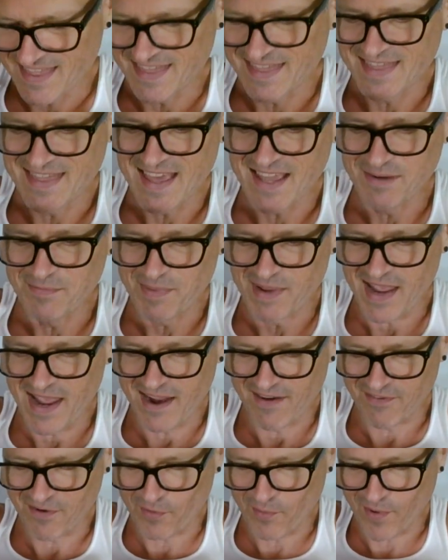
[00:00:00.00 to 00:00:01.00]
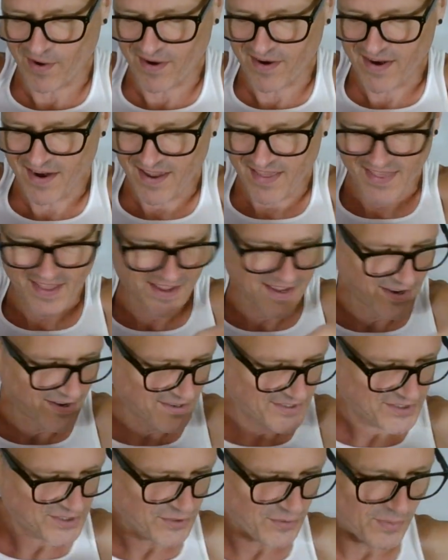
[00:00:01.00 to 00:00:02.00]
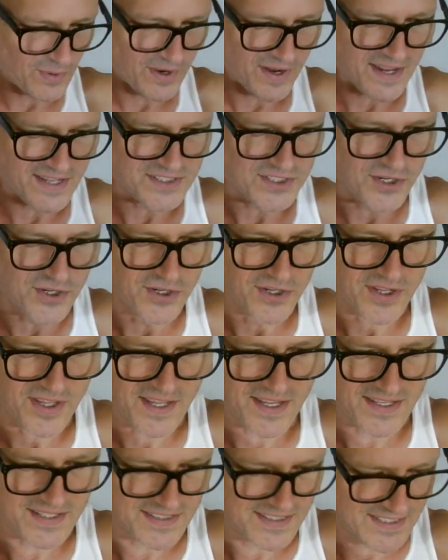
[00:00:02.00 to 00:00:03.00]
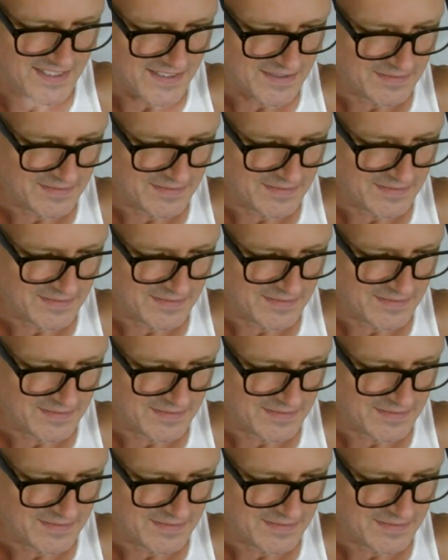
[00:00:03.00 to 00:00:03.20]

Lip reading: they'd be everywhere. They could also work as cookies.